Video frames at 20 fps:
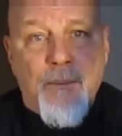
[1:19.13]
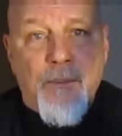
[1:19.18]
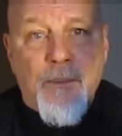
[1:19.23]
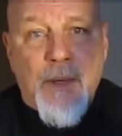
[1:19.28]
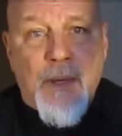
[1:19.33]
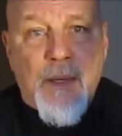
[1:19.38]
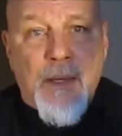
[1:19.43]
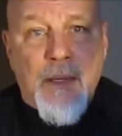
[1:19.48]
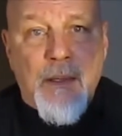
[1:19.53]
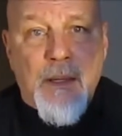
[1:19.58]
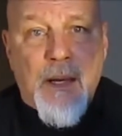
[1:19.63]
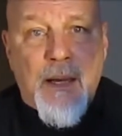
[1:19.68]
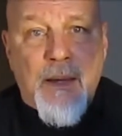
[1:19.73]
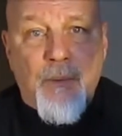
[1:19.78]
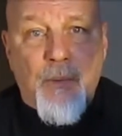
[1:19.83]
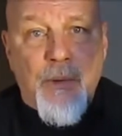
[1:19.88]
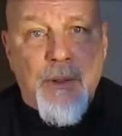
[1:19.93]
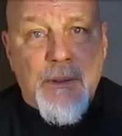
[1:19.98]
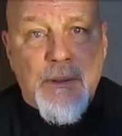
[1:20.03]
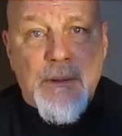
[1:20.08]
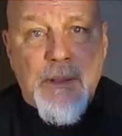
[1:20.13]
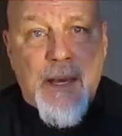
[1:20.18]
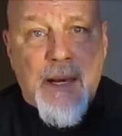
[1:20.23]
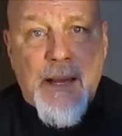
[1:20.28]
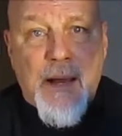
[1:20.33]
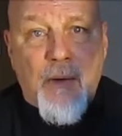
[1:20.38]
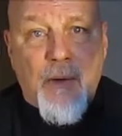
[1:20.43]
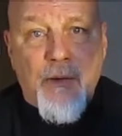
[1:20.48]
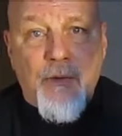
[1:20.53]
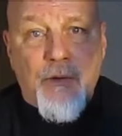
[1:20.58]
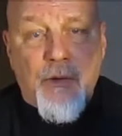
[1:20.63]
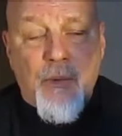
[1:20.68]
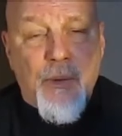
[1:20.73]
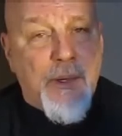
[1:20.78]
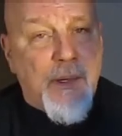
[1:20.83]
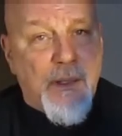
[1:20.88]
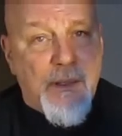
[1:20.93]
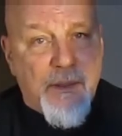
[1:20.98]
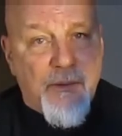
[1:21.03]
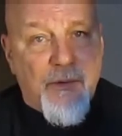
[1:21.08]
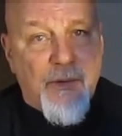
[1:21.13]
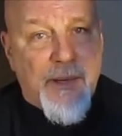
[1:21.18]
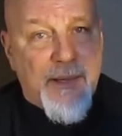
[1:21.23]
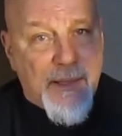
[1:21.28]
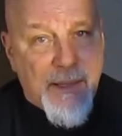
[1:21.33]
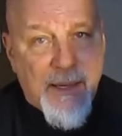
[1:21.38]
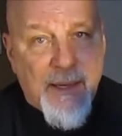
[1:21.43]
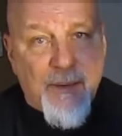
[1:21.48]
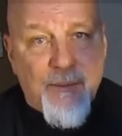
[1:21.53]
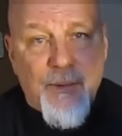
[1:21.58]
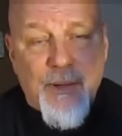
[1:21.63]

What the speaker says: And I will get that out as quickly as I can.